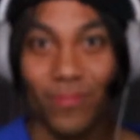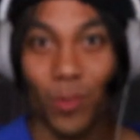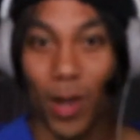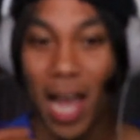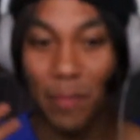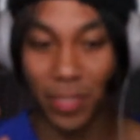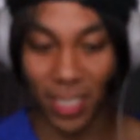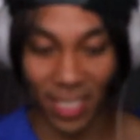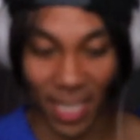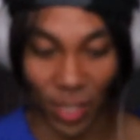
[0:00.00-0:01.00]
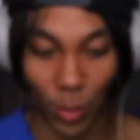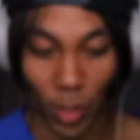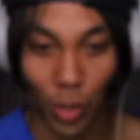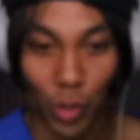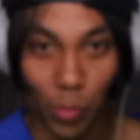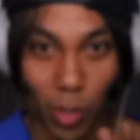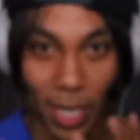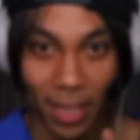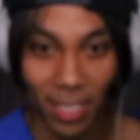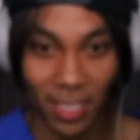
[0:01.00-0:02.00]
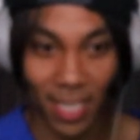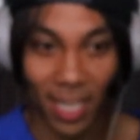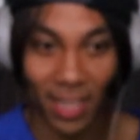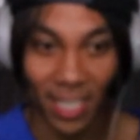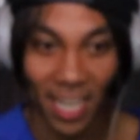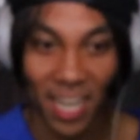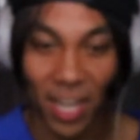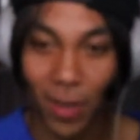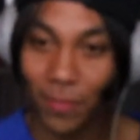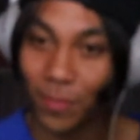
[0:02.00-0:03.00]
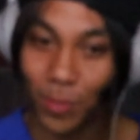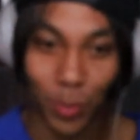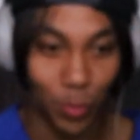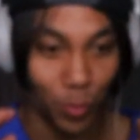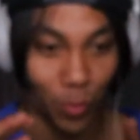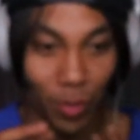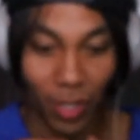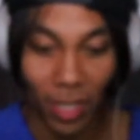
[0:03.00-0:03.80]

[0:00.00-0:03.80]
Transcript: What happens is, like, you accumulate this thing that enough to